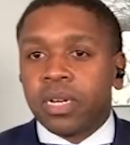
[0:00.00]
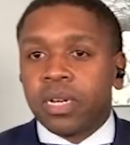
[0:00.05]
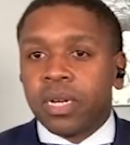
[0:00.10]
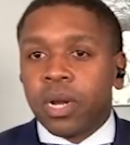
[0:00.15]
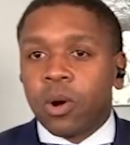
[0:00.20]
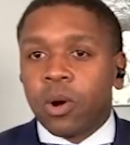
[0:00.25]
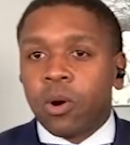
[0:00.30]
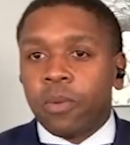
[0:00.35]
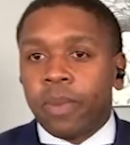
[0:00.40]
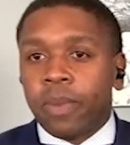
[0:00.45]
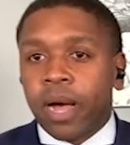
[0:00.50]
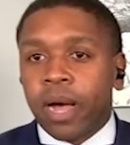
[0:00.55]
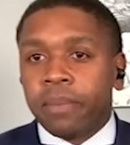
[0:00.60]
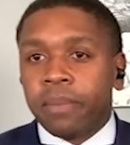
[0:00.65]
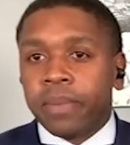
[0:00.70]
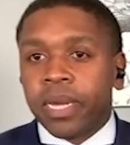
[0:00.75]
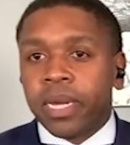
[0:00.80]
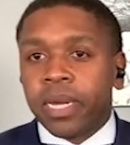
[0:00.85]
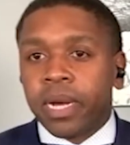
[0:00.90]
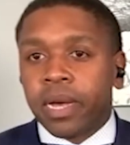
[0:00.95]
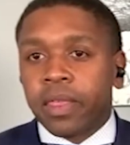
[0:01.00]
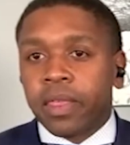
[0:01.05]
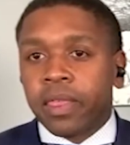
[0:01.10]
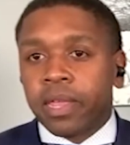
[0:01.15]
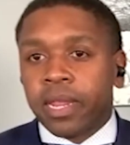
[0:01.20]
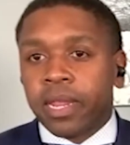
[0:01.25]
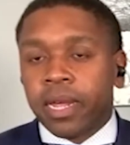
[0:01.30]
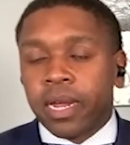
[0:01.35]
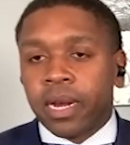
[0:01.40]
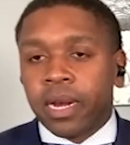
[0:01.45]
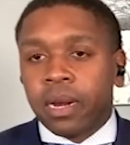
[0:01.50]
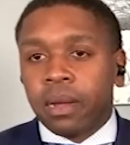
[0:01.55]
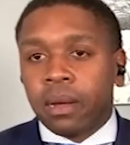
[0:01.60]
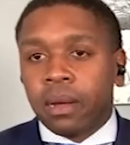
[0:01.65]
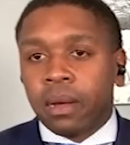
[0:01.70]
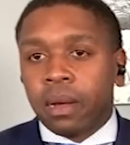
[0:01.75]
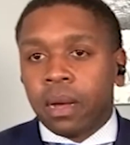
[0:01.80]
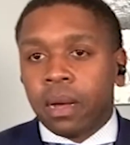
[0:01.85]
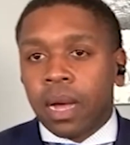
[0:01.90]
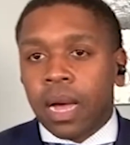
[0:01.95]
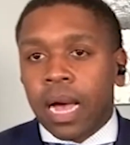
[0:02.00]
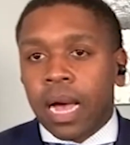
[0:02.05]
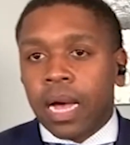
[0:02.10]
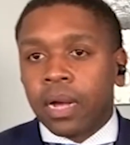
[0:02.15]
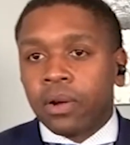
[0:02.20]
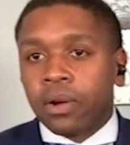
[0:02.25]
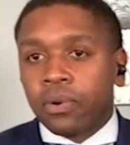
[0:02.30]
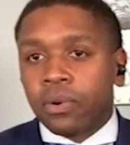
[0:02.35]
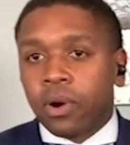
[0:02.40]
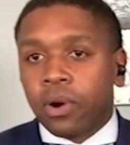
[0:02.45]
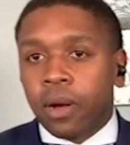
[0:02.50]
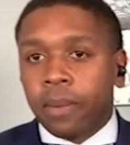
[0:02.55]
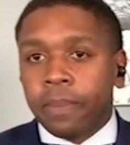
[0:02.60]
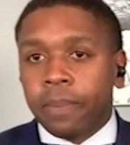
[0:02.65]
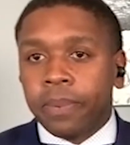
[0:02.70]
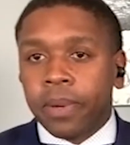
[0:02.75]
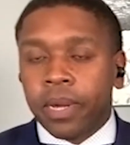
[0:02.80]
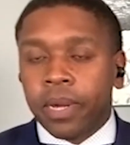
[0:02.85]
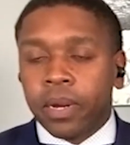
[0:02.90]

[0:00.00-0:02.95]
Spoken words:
to know about me other than I grew up